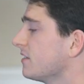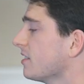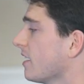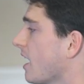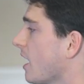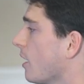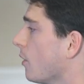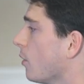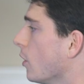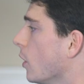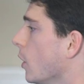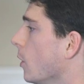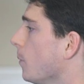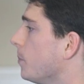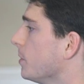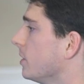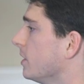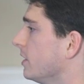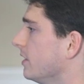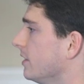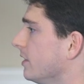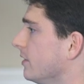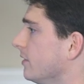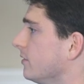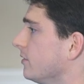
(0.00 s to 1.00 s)
to how open
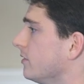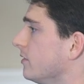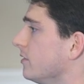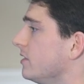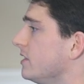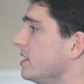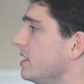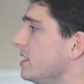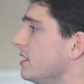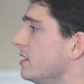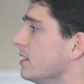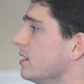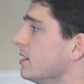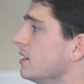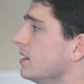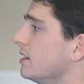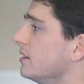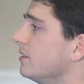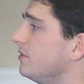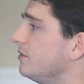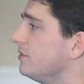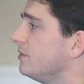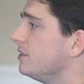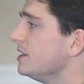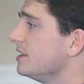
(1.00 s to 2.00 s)
it is, the
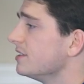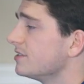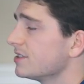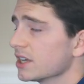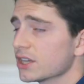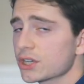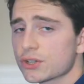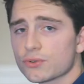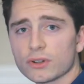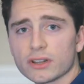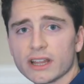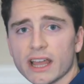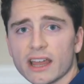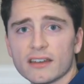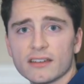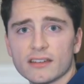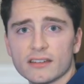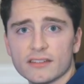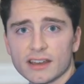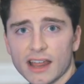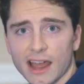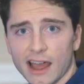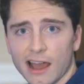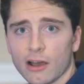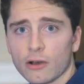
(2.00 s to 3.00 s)

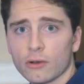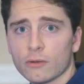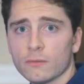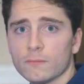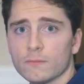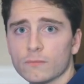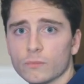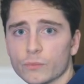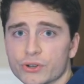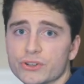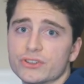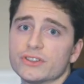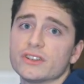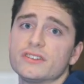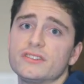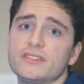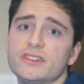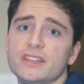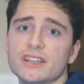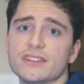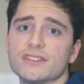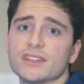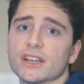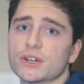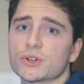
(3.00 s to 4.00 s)
Decentraland DAO, which is a
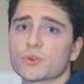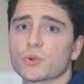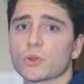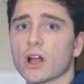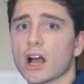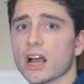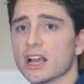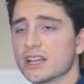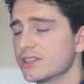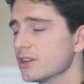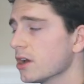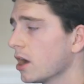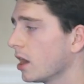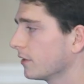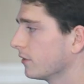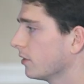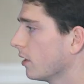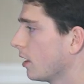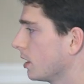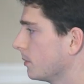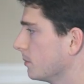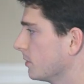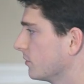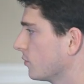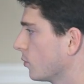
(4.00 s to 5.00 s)
decentralized
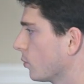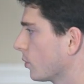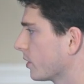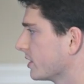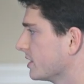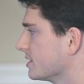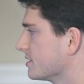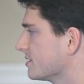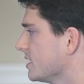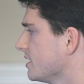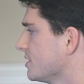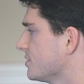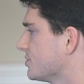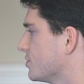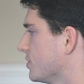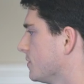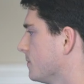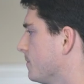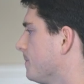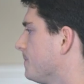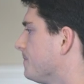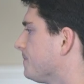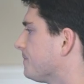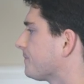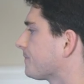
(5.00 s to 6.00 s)
autonomous
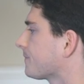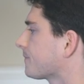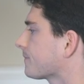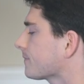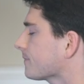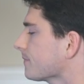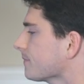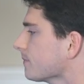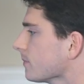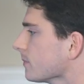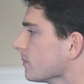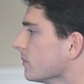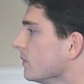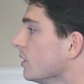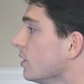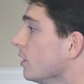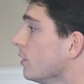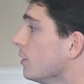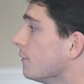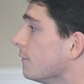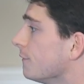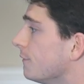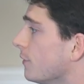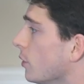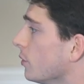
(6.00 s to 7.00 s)
organization,
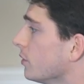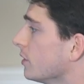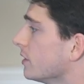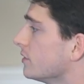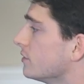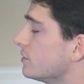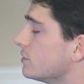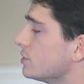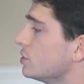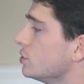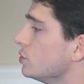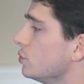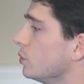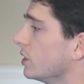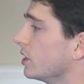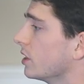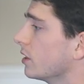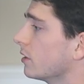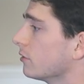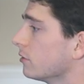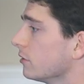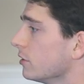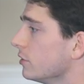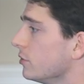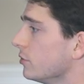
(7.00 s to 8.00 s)
voted to
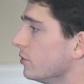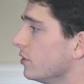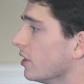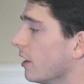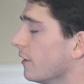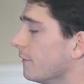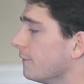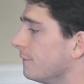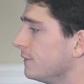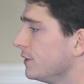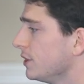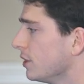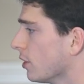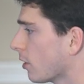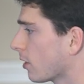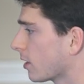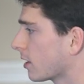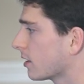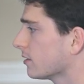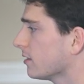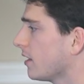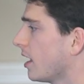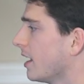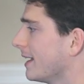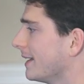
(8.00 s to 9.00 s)
include a VR
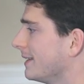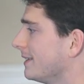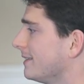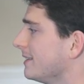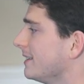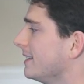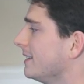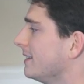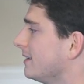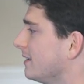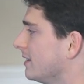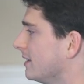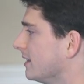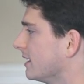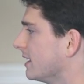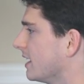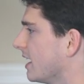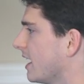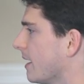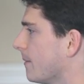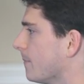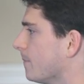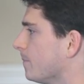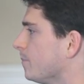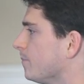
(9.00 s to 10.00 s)
client into the game.